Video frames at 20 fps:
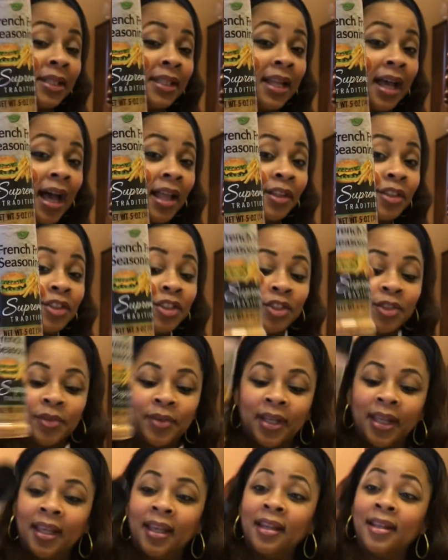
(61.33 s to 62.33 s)
the Dollar
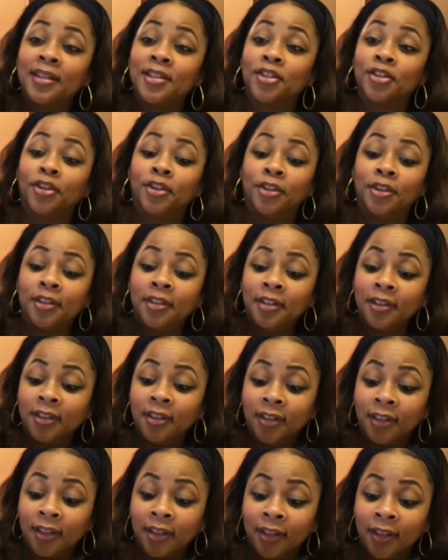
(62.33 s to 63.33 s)
Tree. It is
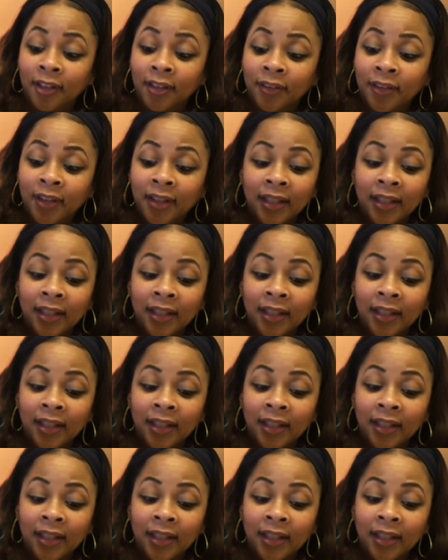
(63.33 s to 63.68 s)
good.